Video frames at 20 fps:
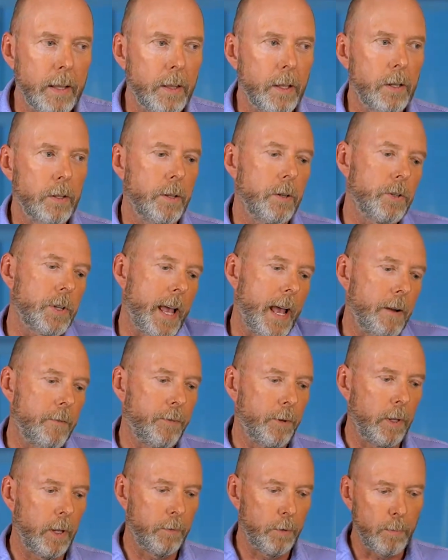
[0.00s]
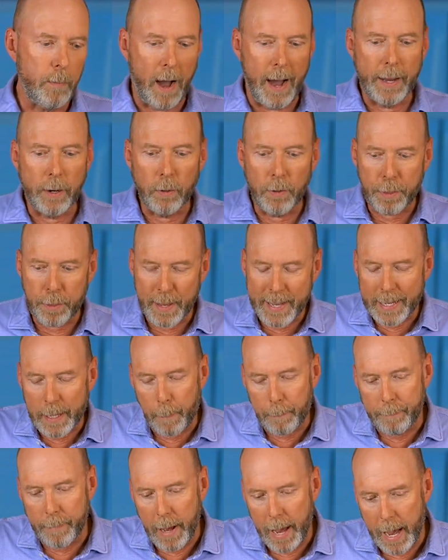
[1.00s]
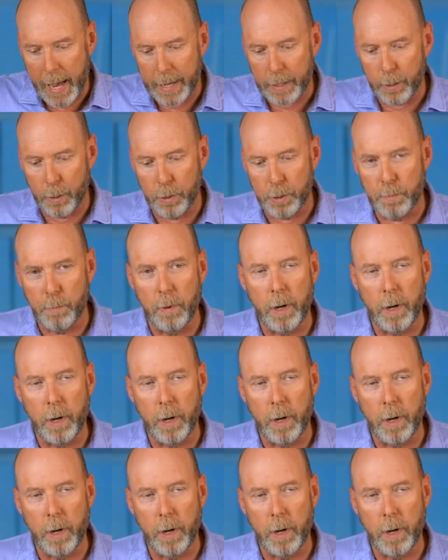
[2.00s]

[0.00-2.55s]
there's a handful of them. I don't think it matters